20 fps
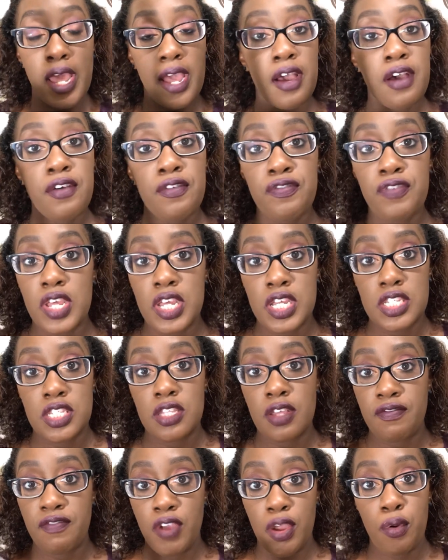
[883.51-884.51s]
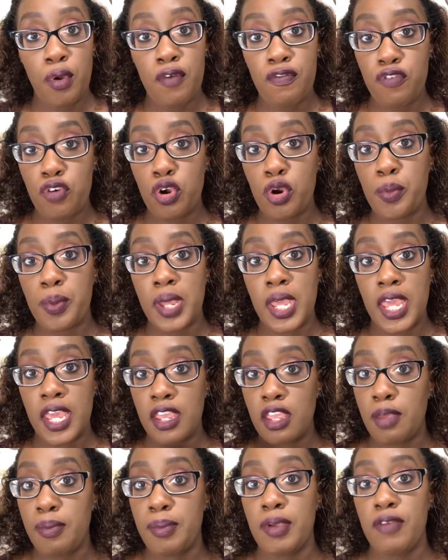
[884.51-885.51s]
e.l.f. is very affordable
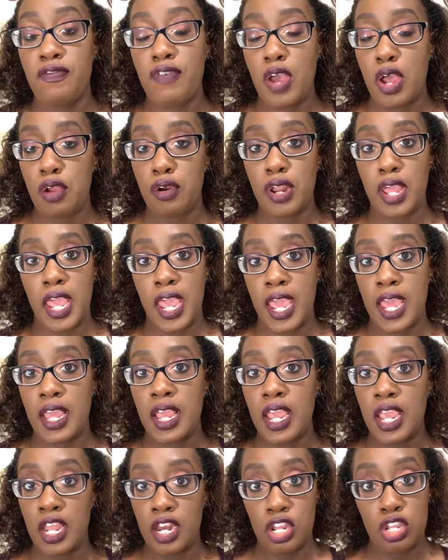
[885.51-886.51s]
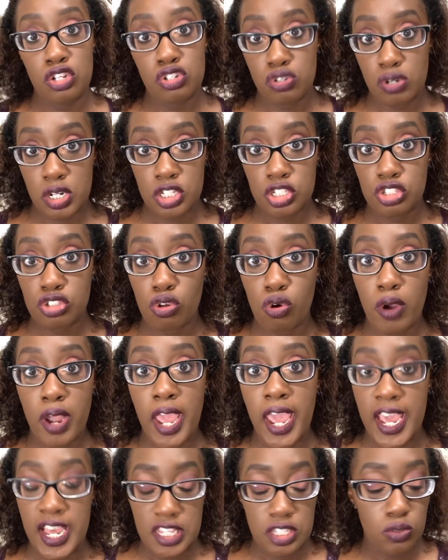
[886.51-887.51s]
and can be found at any
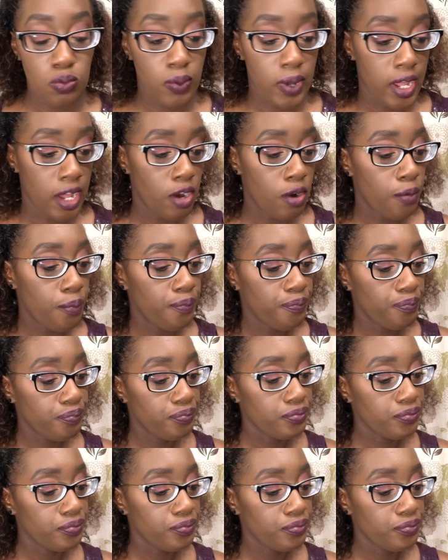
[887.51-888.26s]
drugstore as well.